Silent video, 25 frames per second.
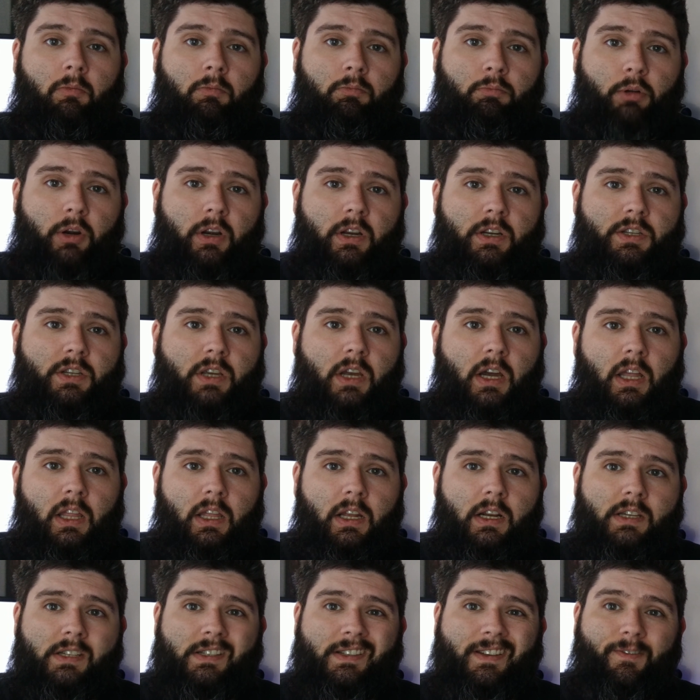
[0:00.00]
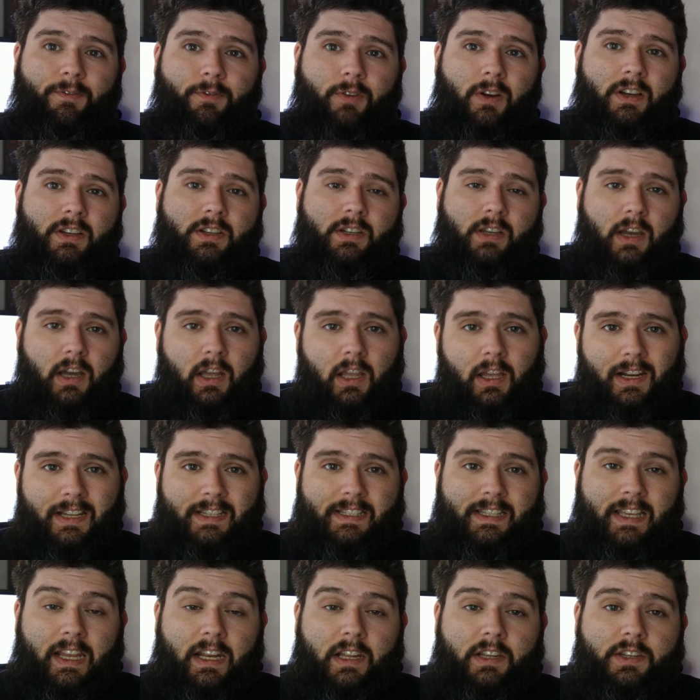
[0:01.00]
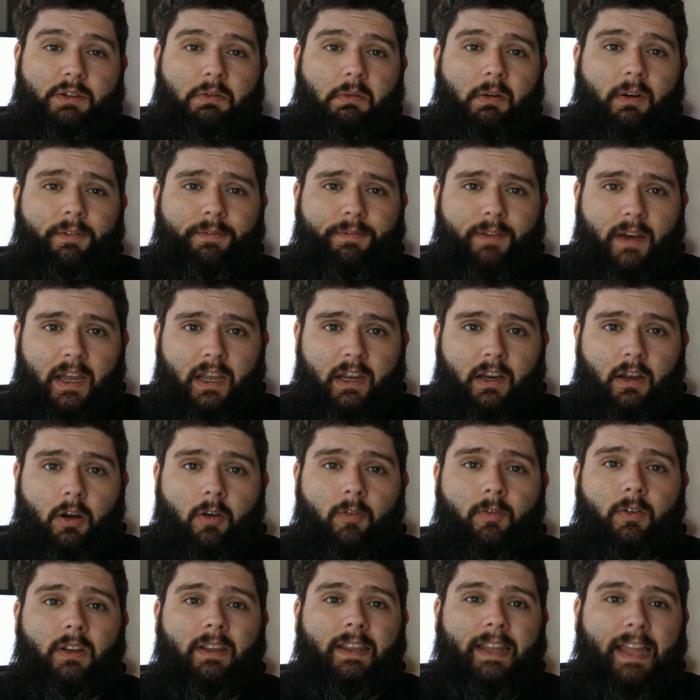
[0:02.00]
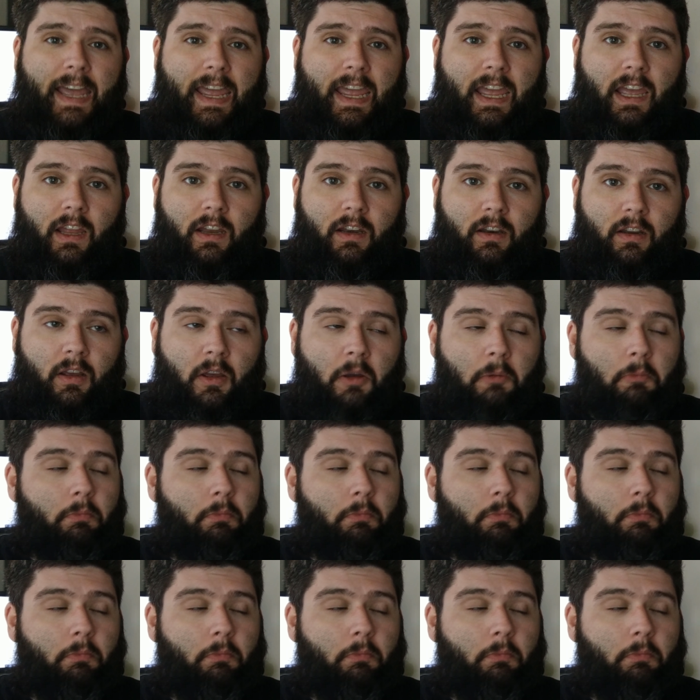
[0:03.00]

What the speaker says: British colonists and French colonists get into a fight over land.